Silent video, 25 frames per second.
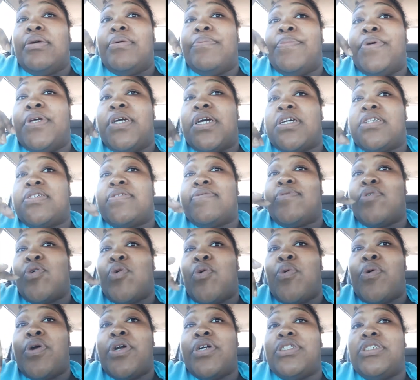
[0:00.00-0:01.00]
because of the
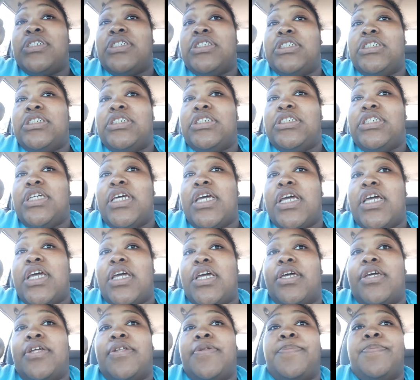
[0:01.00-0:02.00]
quarantine,
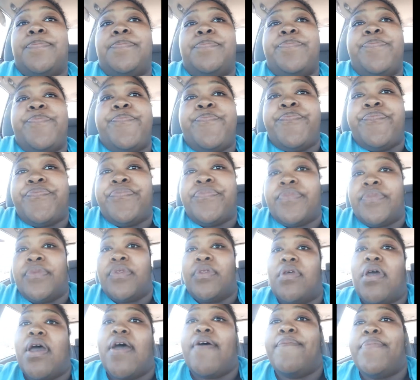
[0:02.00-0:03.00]
and
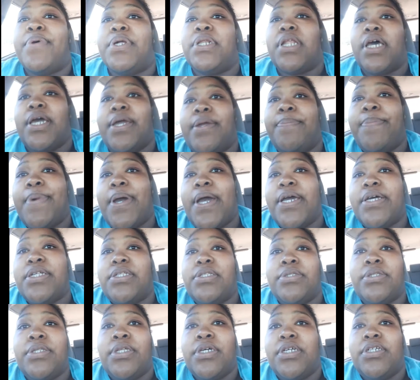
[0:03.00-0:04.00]
I've been like
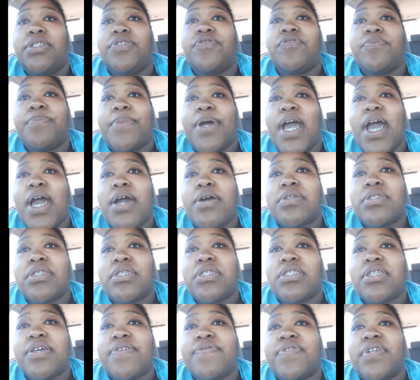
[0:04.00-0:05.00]
buying things for my house
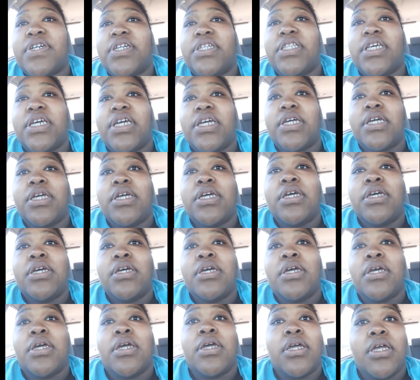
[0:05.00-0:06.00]
and stuff like that,
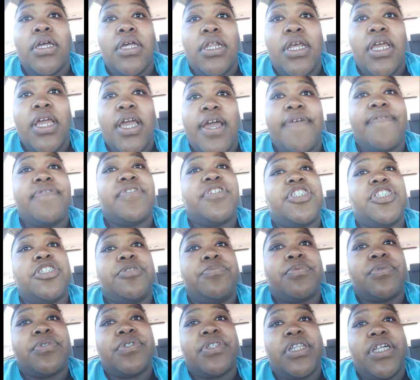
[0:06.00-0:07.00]
and they have
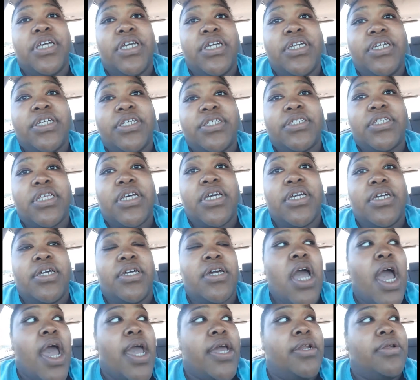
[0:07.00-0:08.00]
cheaper things, like
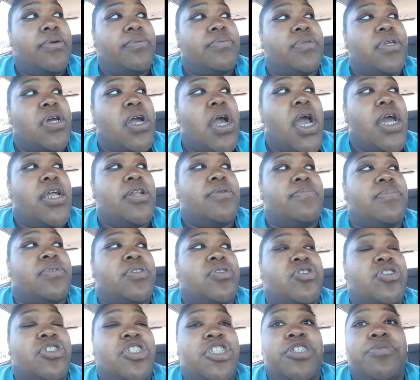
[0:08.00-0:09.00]
items. Their items
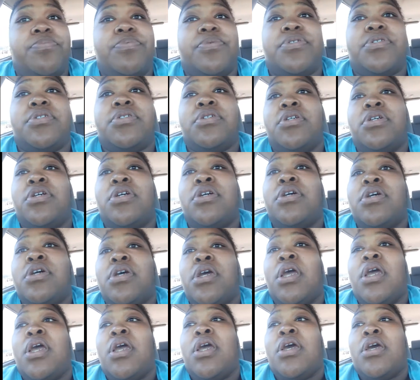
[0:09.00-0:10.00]
are cheaper.
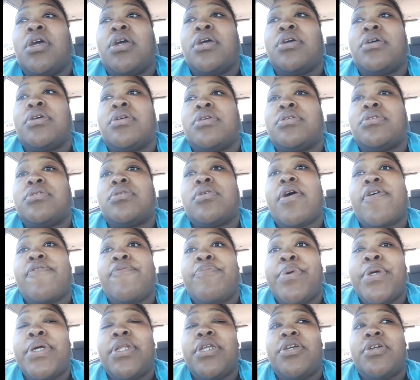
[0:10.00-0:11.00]
So
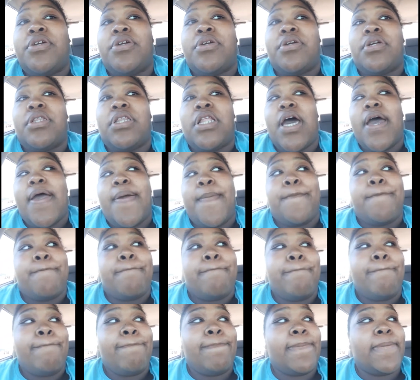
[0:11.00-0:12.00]
I've been here a lot.
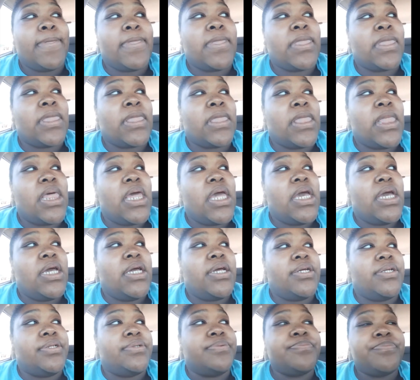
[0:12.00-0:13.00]

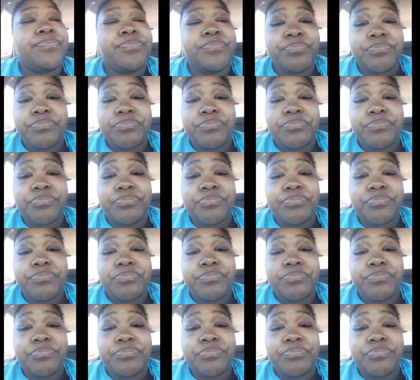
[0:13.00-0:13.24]
And